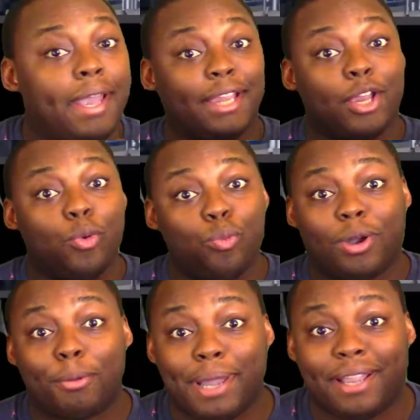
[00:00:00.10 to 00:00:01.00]
Hello,
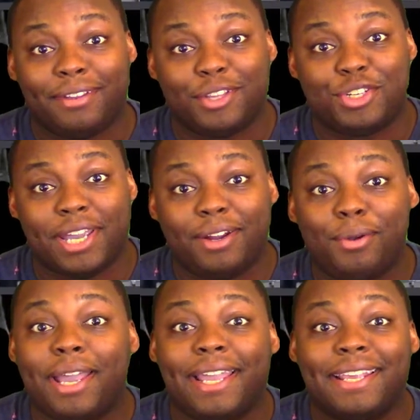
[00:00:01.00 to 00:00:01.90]
welcome back to the
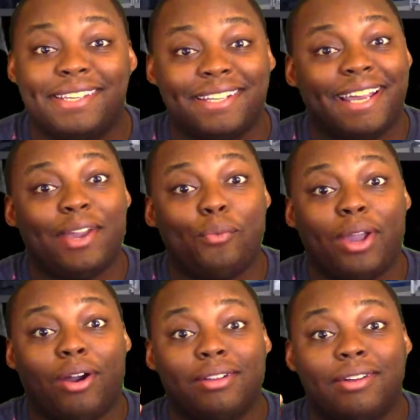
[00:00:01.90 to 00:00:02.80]
channel, and today
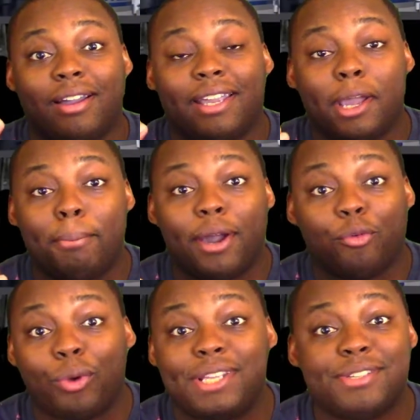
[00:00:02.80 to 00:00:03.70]
we are talking
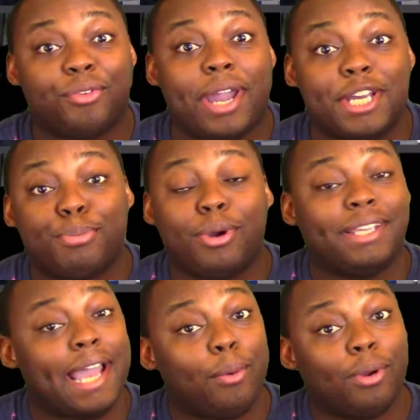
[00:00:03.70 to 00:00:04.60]
about Race to
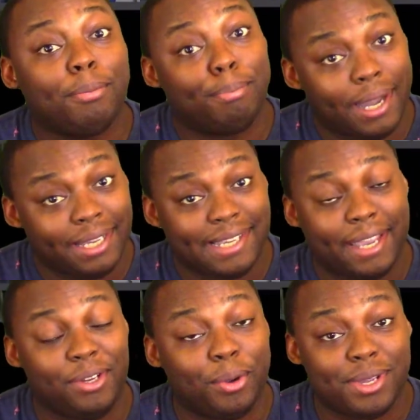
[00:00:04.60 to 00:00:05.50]
Crashpoint Tower by
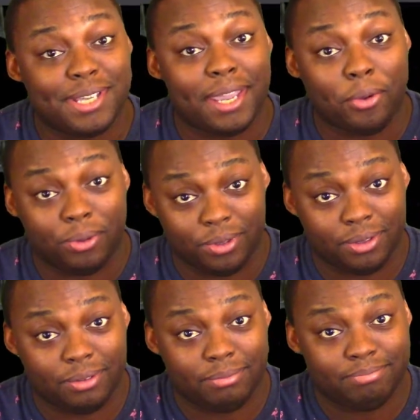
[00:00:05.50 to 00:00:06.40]
Daniel Jose Older.